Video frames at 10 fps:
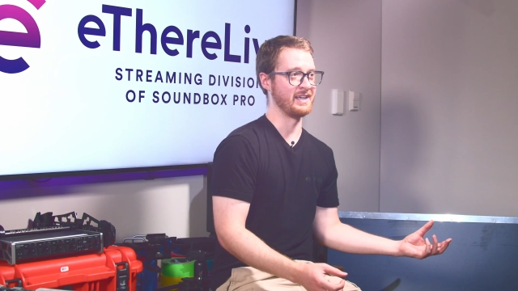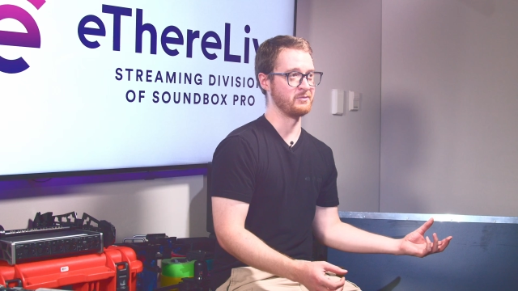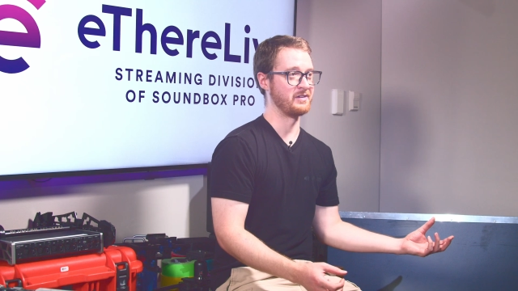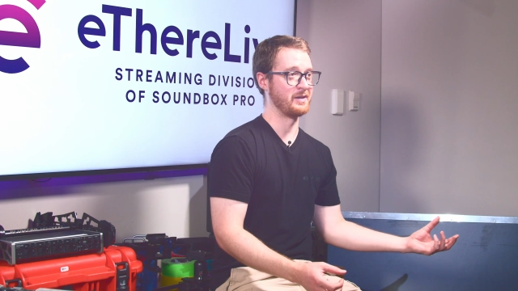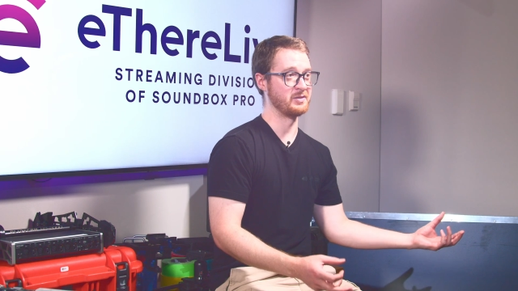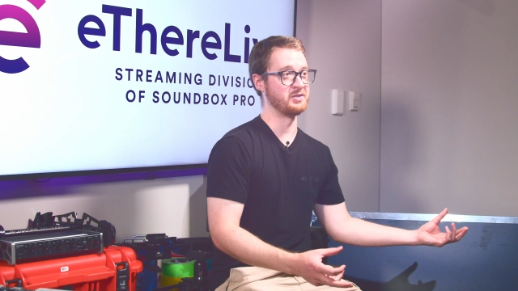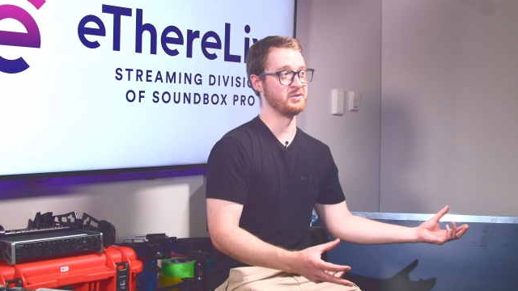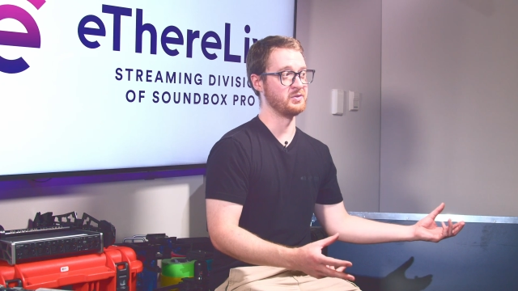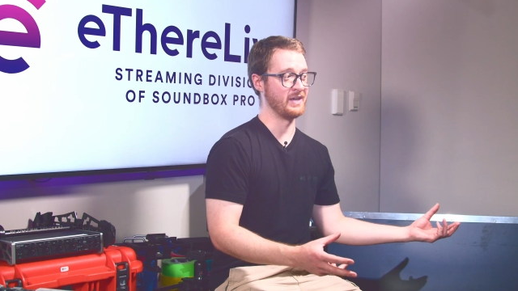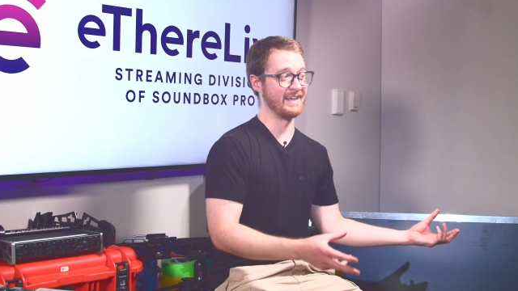and we were able
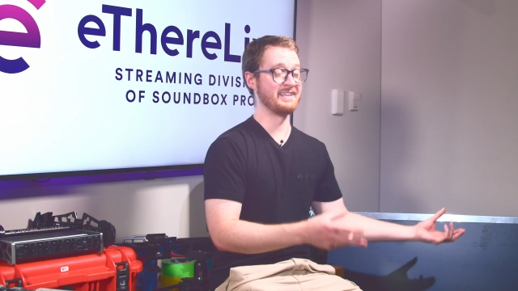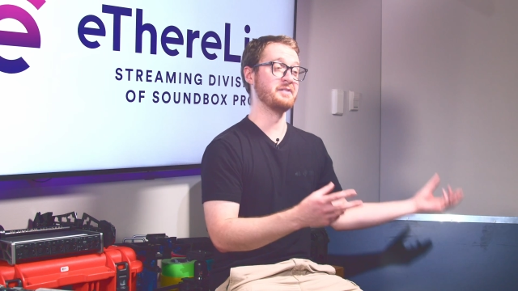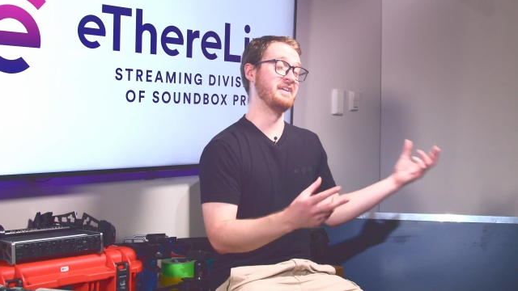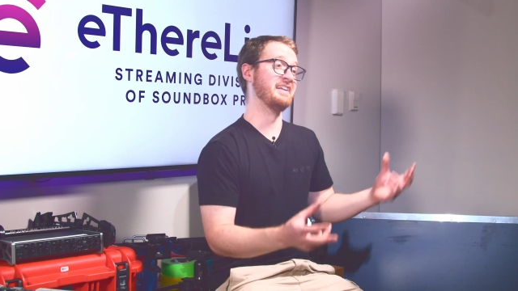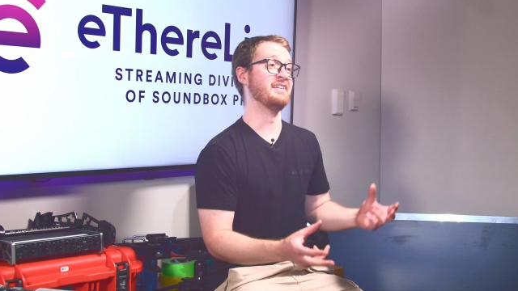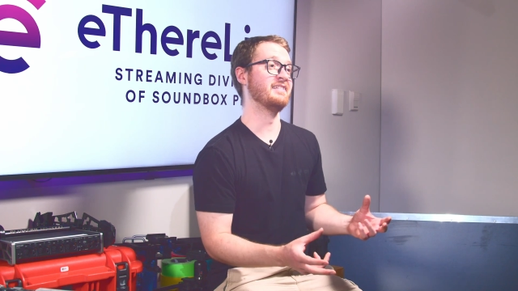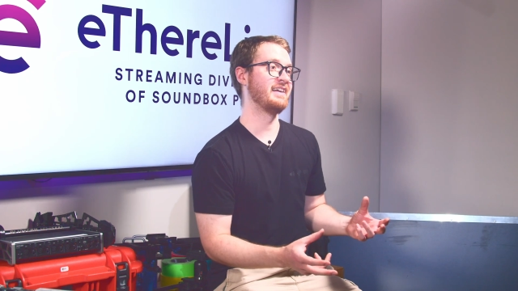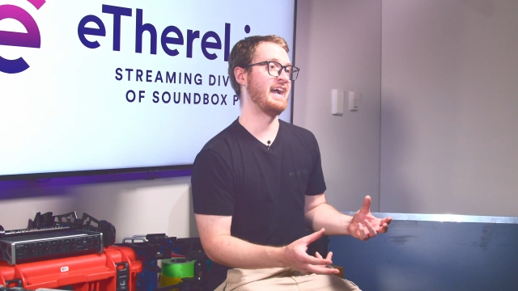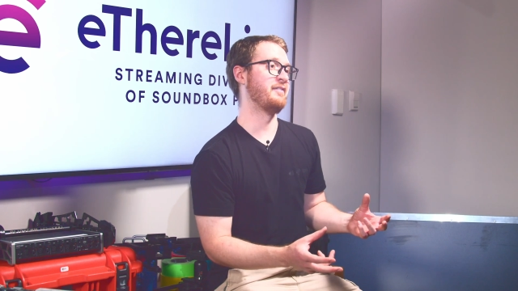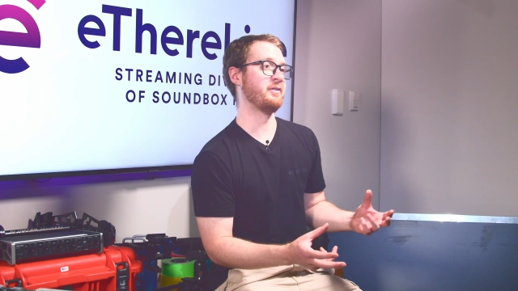to edit them in
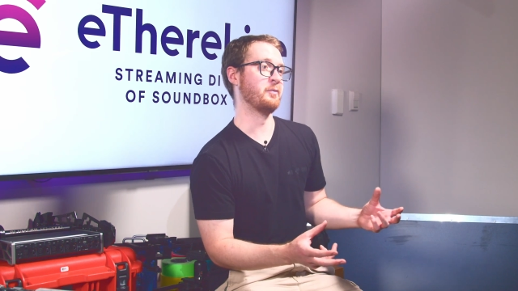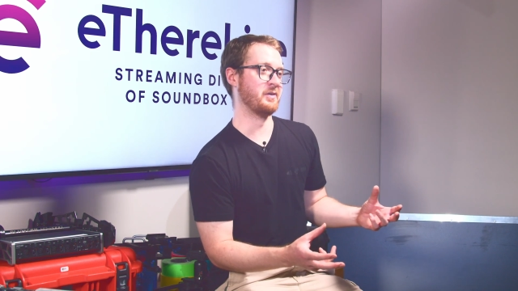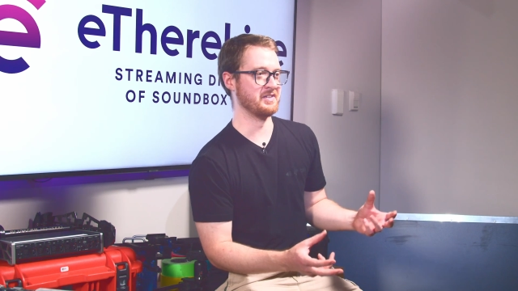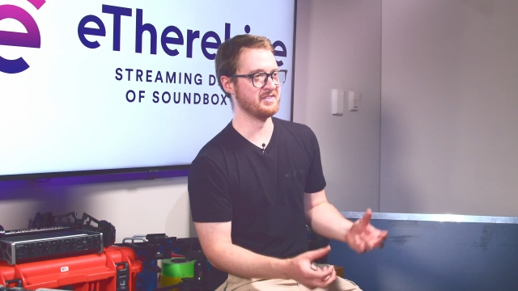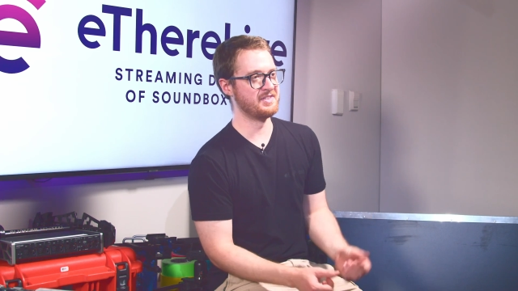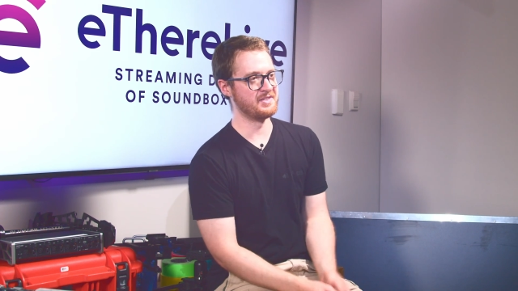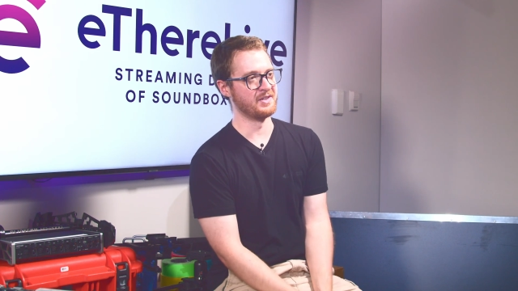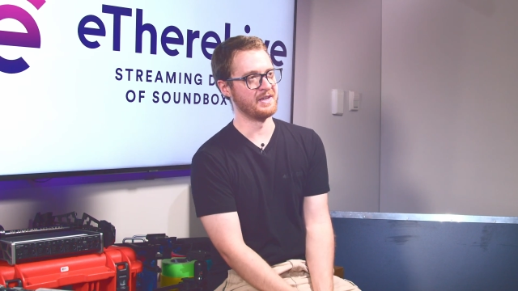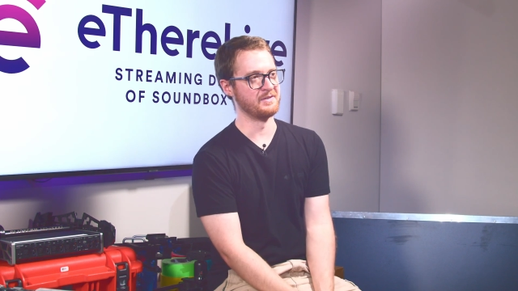afterwards. So that